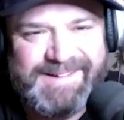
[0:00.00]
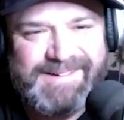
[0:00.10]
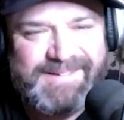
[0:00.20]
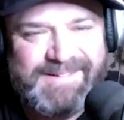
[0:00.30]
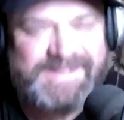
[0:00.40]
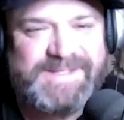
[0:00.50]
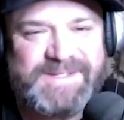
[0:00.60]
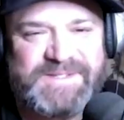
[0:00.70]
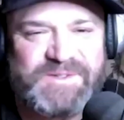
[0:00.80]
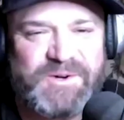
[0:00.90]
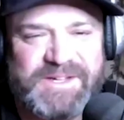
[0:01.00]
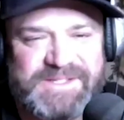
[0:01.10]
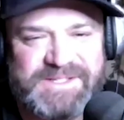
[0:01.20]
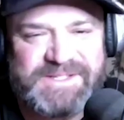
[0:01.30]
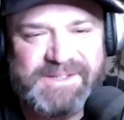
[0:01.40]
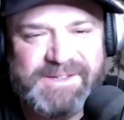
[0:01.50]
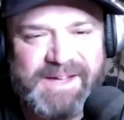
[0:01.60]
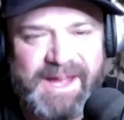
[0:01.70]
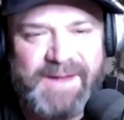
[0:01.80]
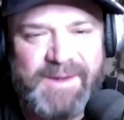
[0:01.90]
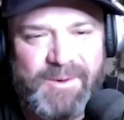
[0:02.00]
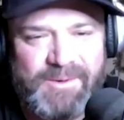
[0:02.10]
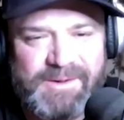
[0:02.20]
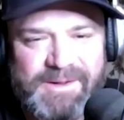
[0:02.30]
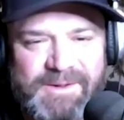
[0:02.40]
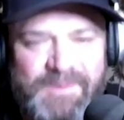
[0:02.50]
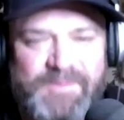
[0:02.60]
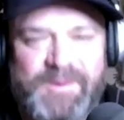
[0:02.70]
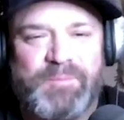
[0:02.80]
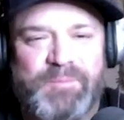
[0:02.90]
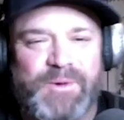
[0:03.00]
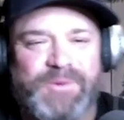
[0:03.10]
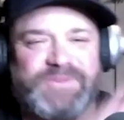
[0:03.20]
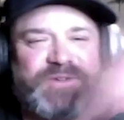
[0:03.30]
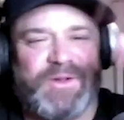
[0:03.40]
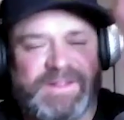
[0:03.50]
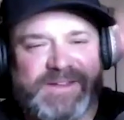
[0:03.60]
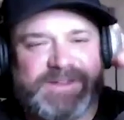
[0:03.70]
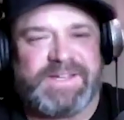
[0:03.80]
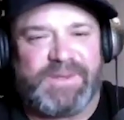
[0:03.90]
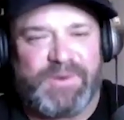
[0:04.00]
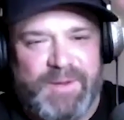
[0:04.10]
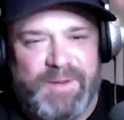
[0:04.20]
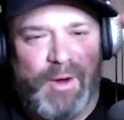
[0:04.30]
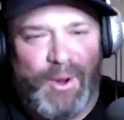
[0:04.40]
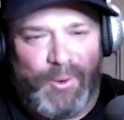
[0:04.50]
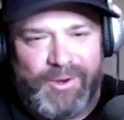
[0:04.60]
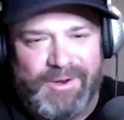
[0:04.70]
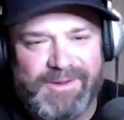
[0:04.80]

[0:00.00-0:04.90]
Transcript: This is a circus, Hendo. Your computer's going like this, like you're in a boat.